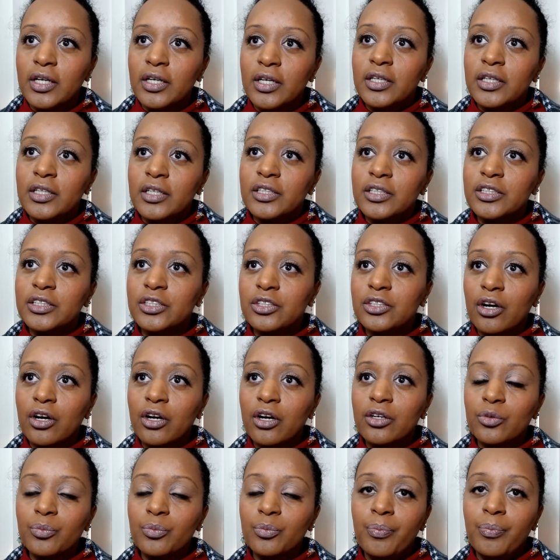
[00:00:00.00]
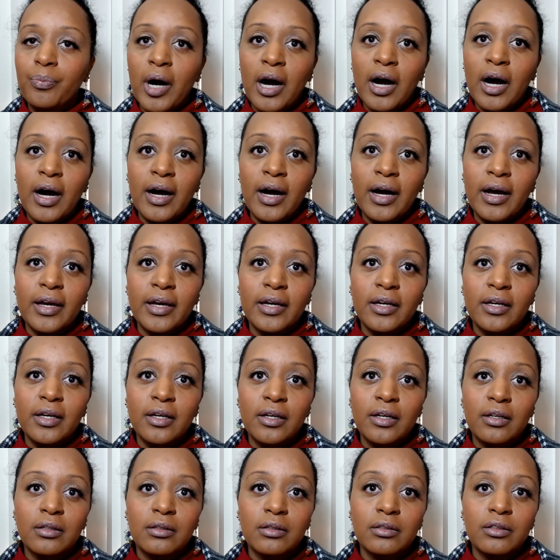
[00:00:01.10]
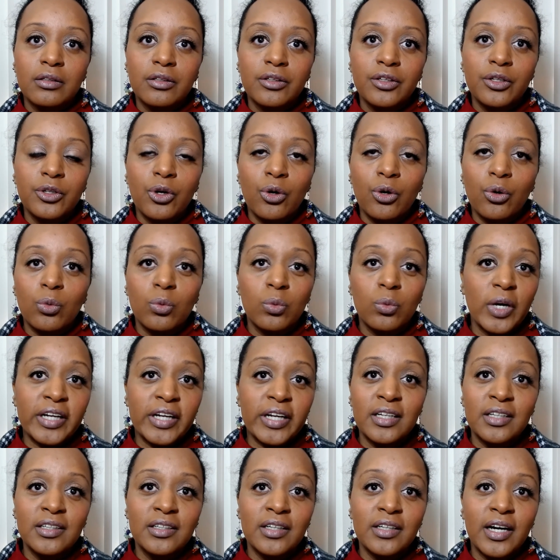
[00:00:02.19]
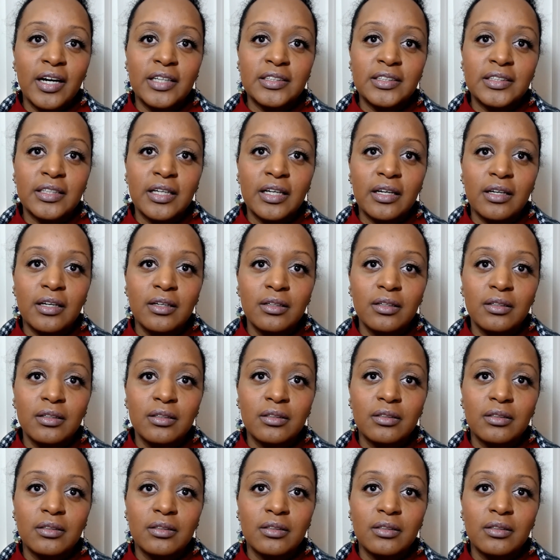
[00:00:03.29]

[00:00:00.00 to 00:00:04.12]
start by, recognizing,